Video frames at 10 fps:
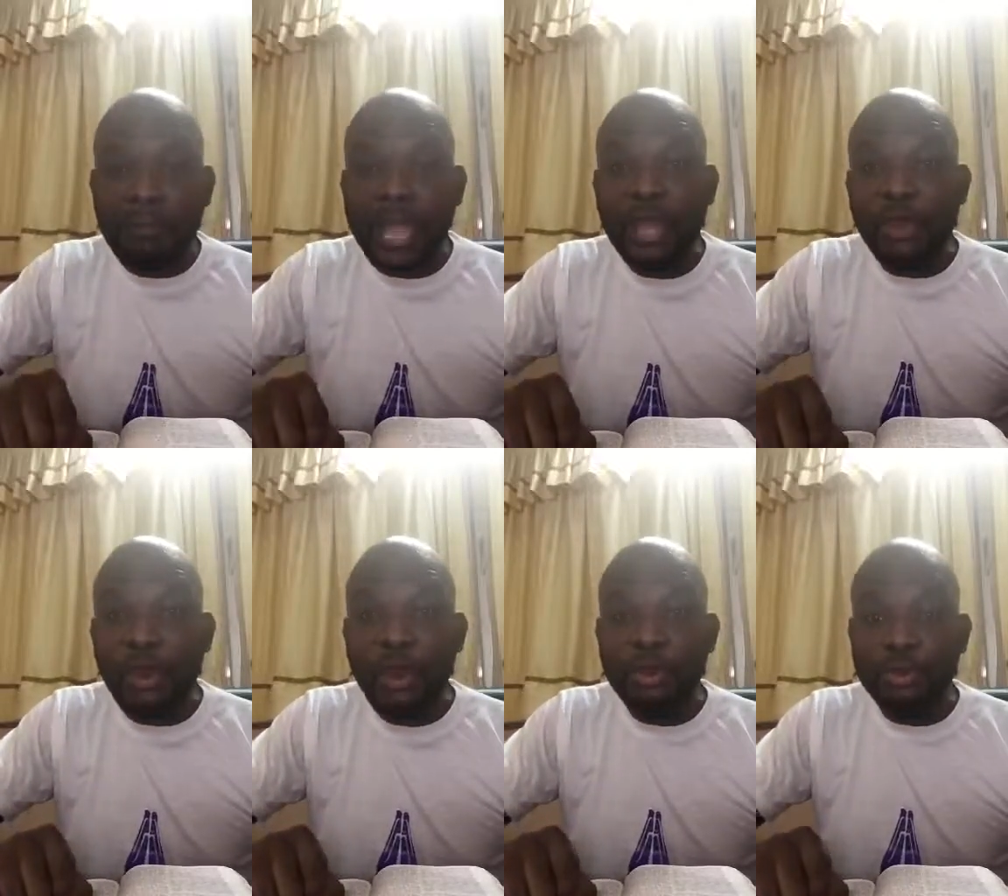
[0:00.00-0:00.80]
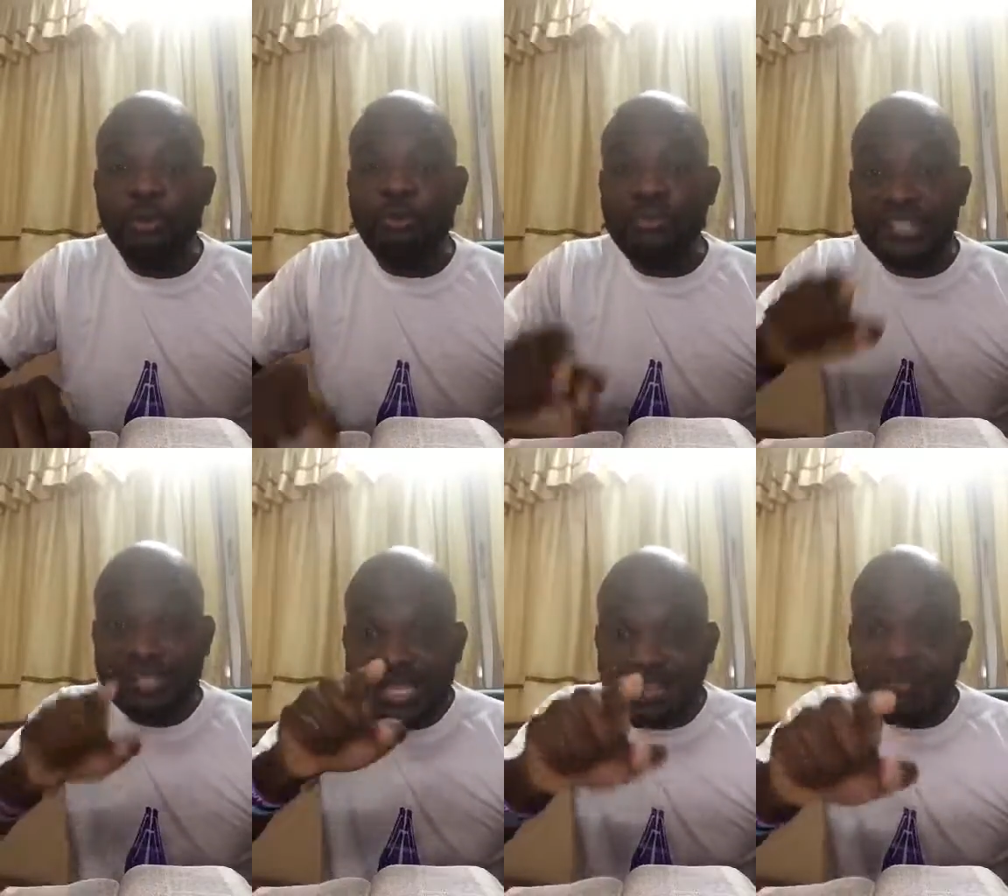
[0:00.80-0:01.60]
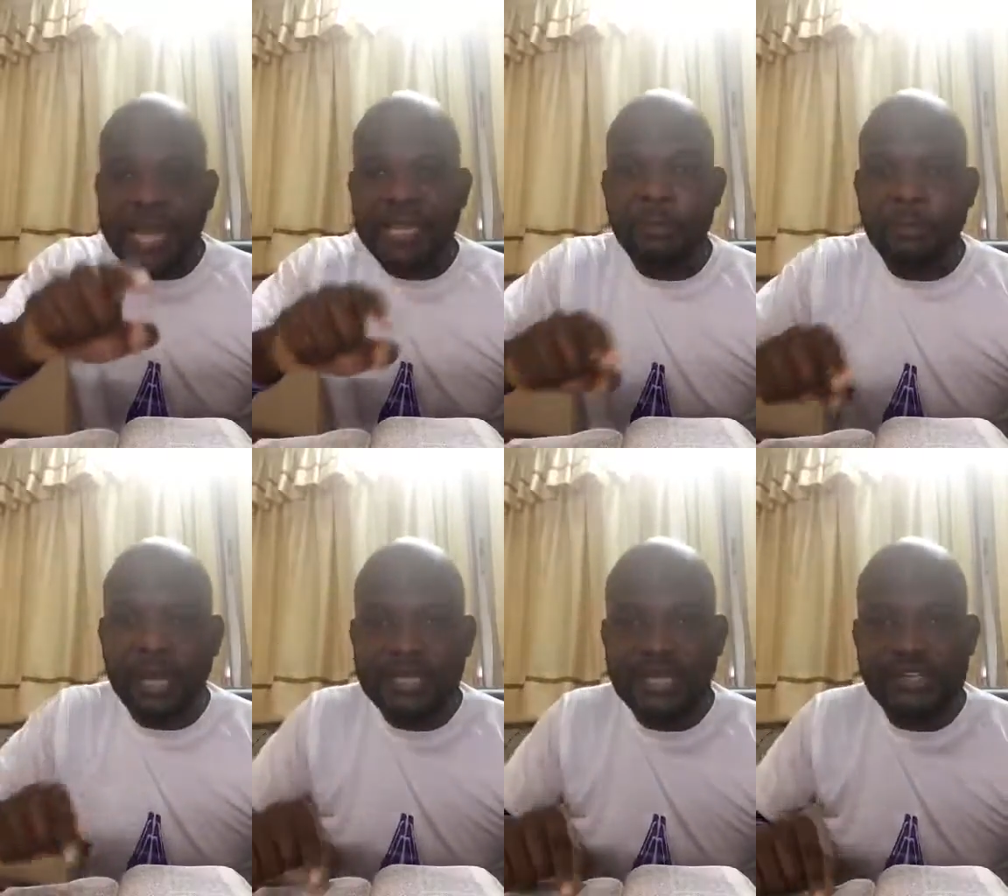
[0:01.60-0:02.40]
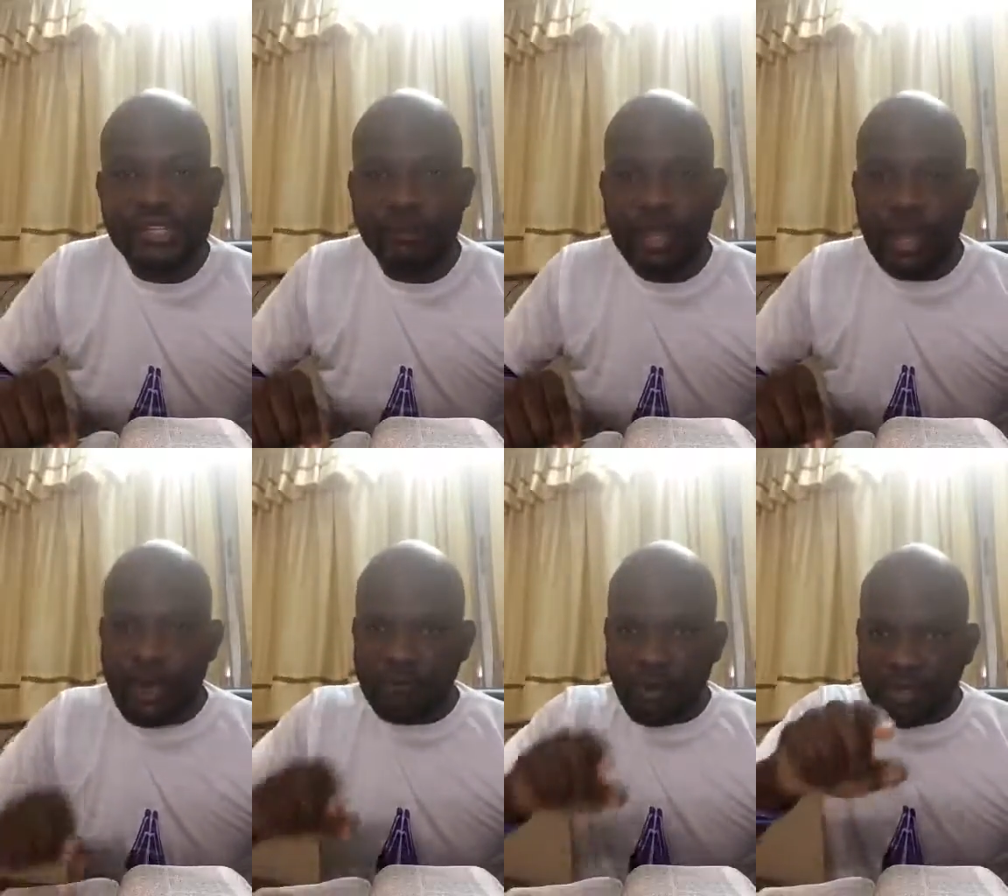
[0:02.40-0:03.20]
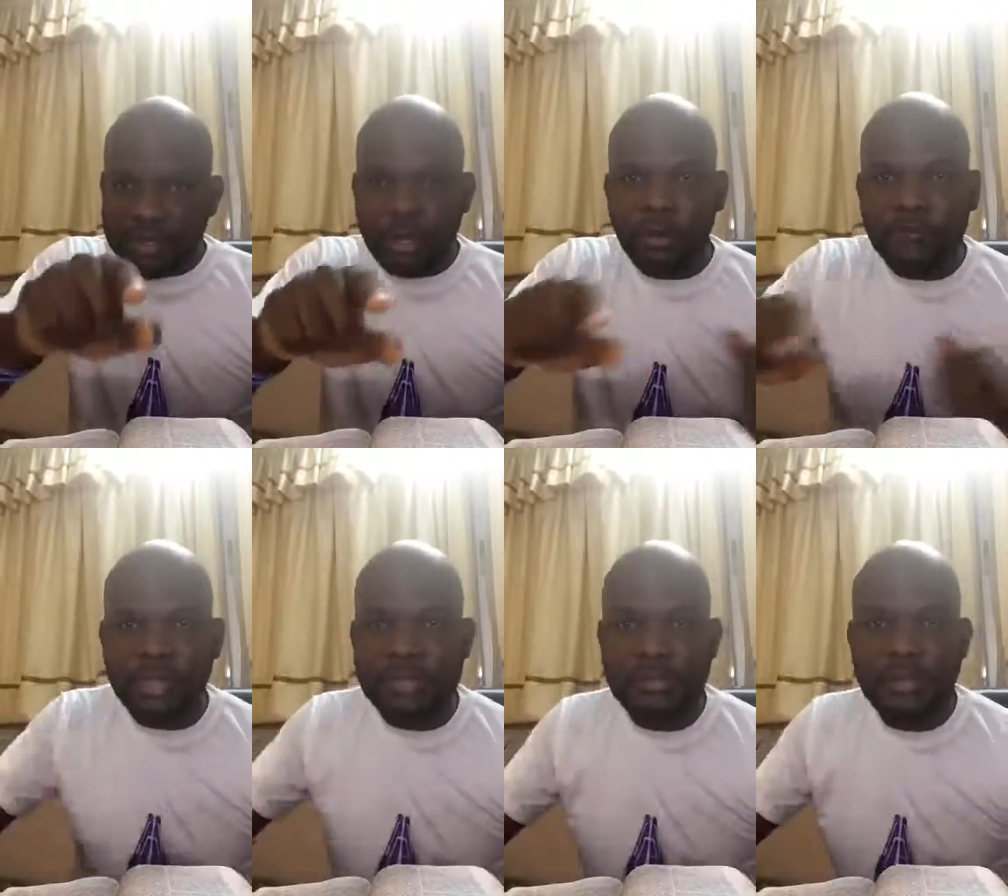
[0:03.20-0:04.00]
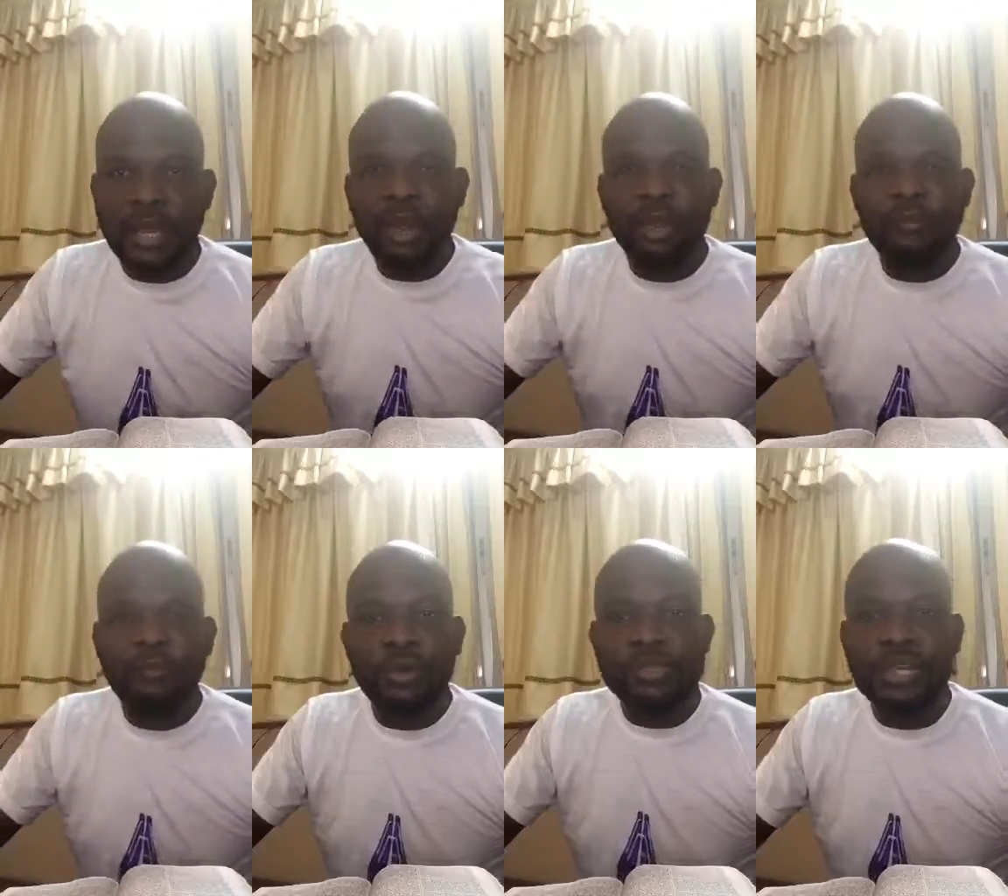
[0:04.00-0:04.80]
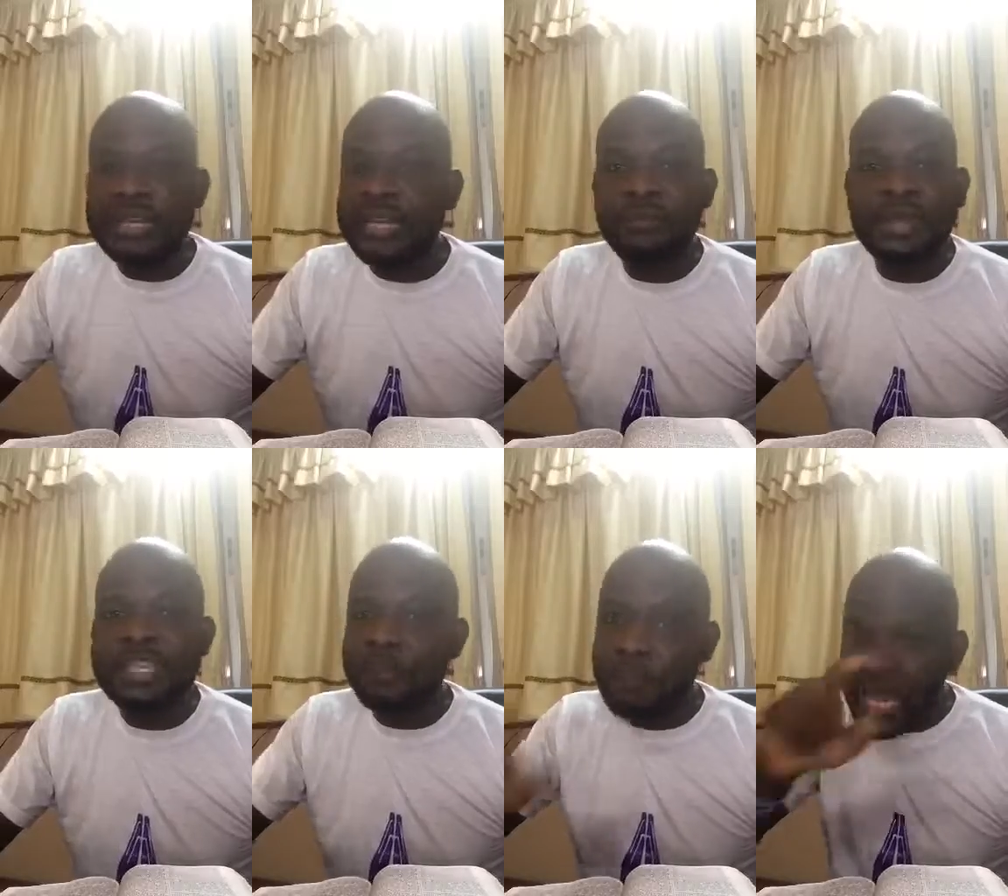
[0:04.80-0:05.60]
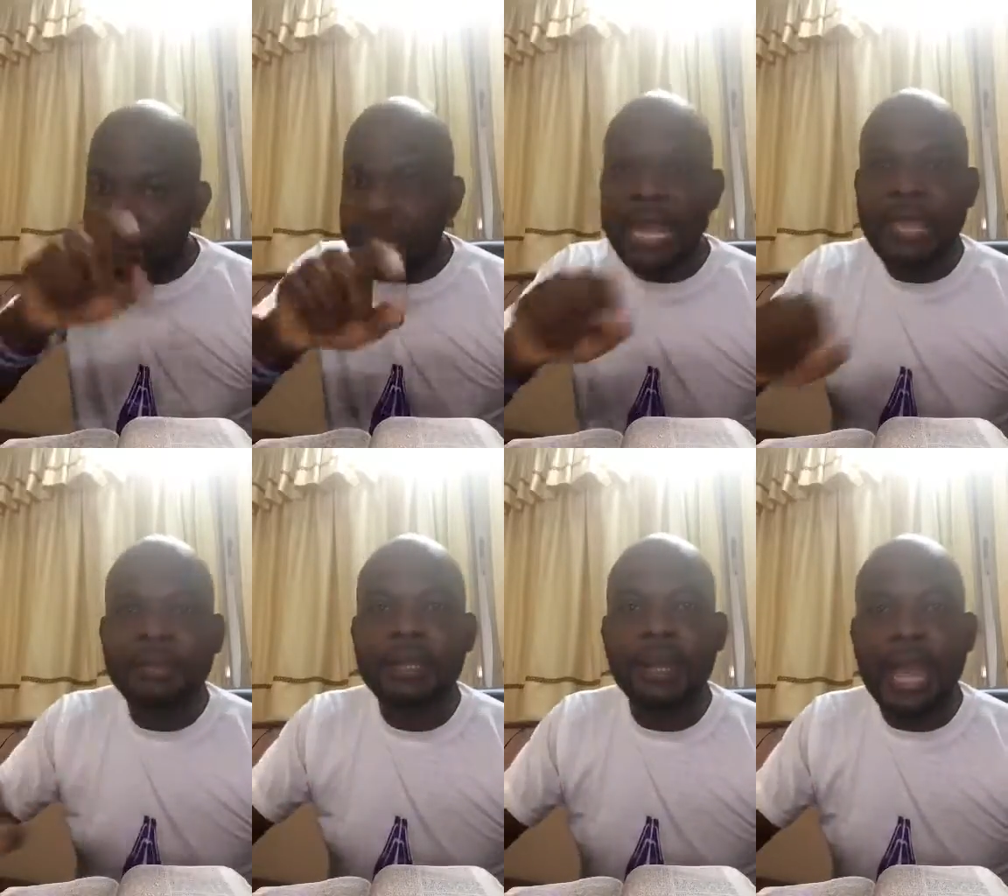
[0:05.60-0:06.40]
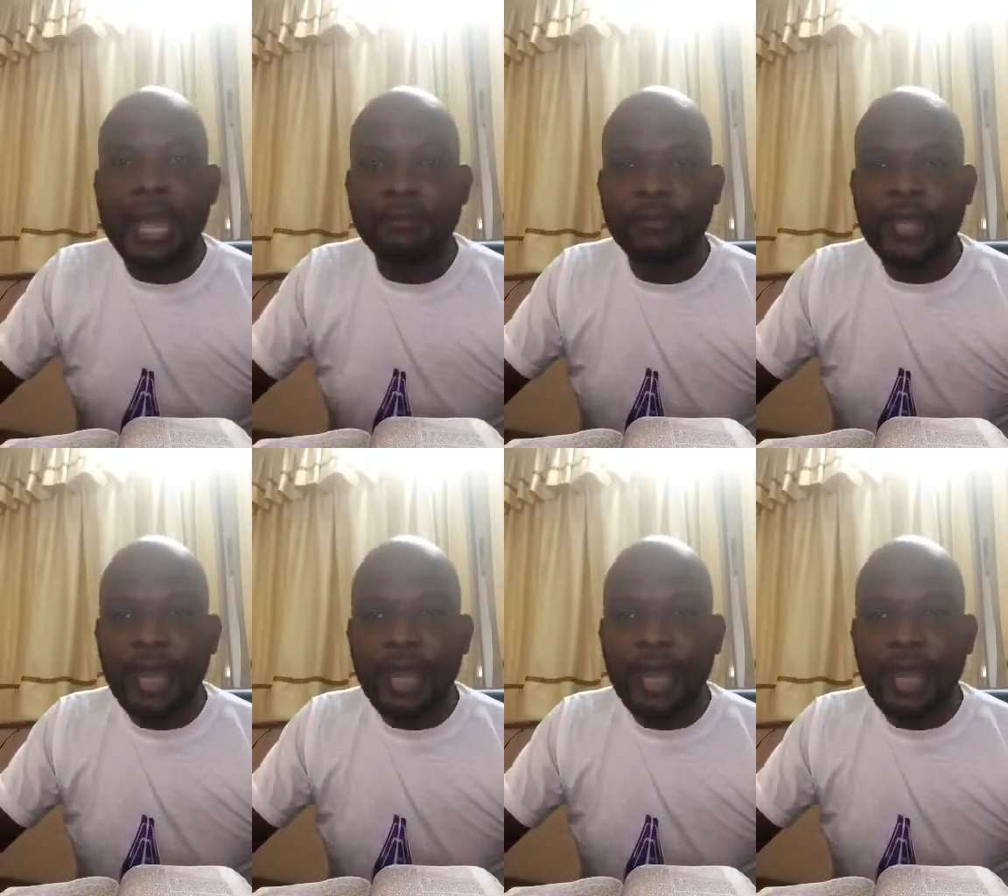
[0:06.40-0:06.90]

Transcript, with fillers: my God, you will receive an impartation from the King of Kings and the Lord of Lords. The devil is mad, but I am glad.